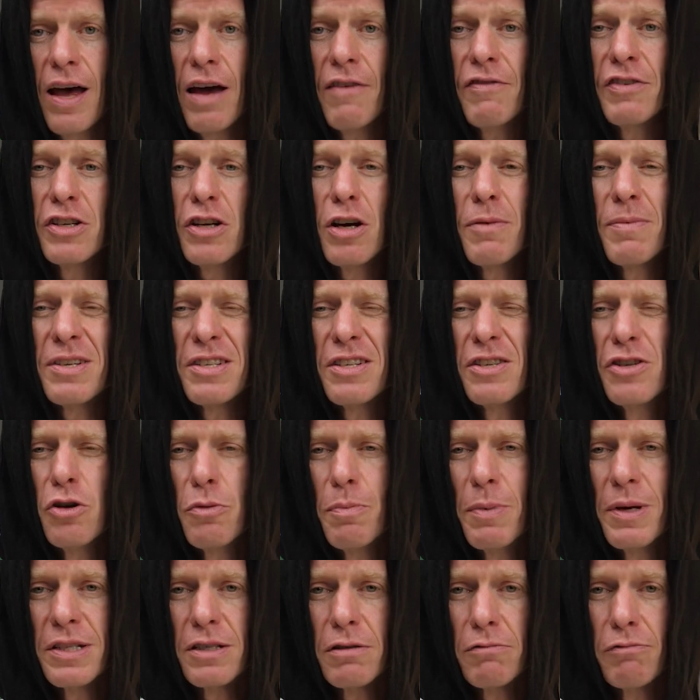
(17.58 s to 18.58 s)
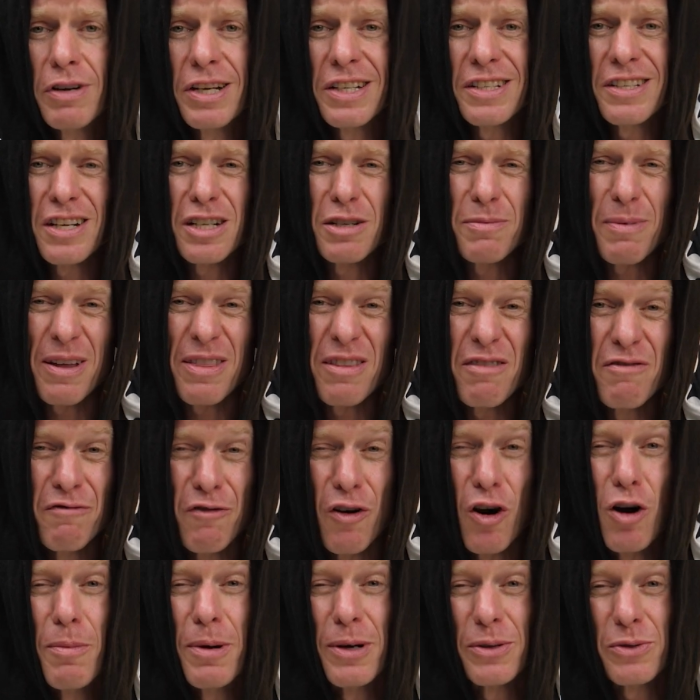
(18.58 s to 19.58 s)
Every time there's a new piece of research about the
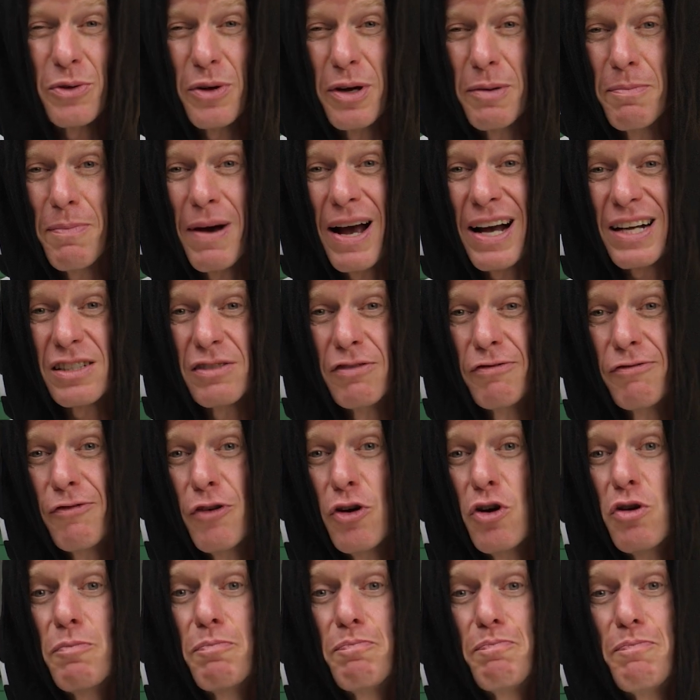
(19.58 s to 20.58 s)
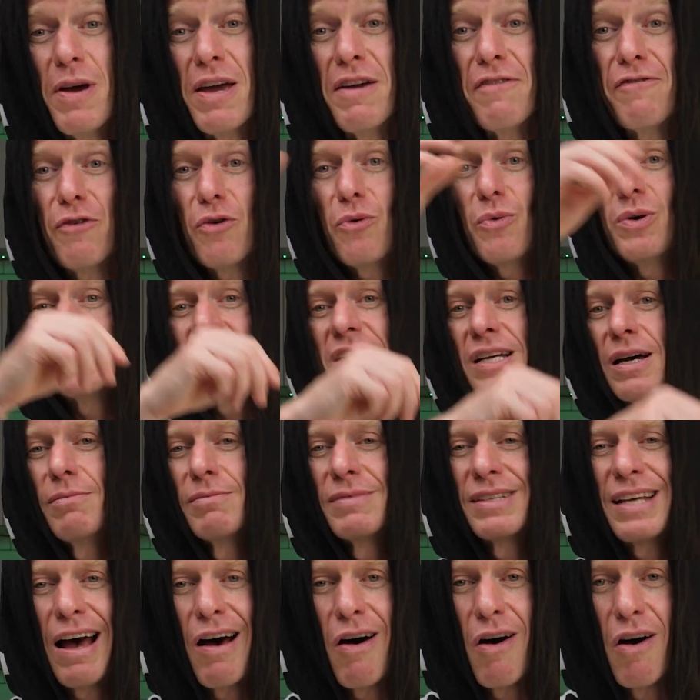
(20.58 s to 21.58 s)
environmental impacts of food, beef always
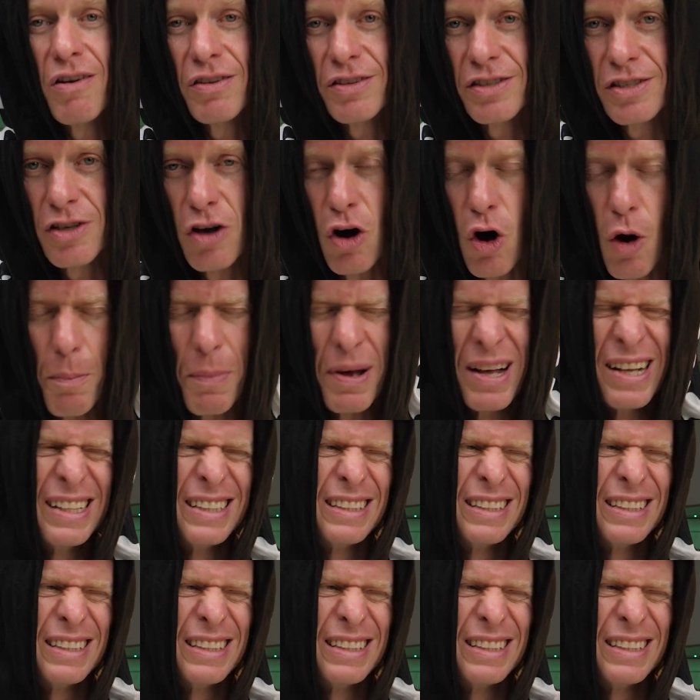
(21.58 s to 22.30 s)
comes out on top,